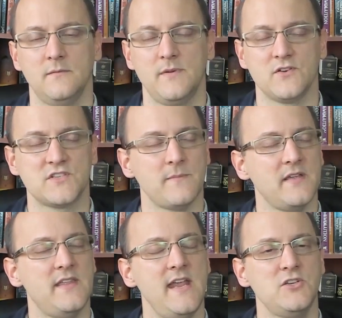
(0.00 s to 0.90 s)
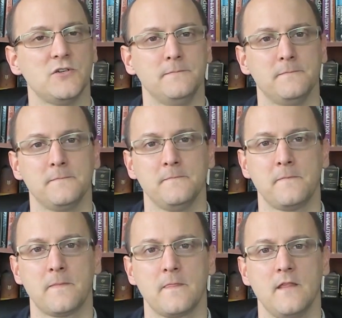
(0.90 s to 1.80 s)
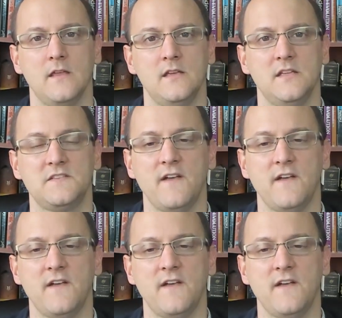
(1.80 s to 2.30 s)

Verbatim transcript: But there's something in the nature. It's